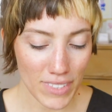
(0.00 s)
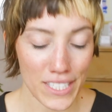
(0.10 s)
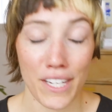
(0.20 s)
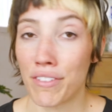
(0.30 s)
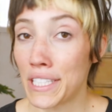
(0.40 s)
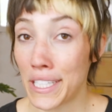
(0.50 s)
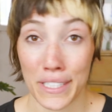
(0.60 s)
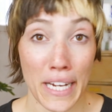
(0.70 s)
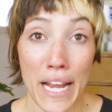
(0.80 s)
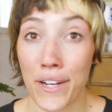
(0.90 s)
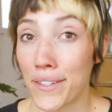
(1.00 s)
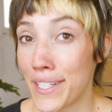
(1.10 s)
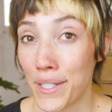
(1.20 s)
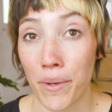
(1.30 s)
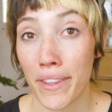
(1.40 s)
He's definitely gotten
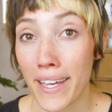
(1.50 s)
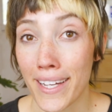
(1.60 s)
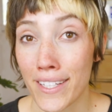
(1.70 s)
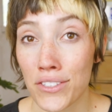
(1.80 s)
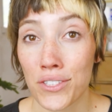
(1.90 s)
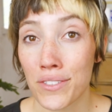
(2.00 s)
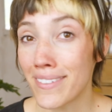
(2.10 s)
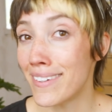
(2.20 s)
angrier with age.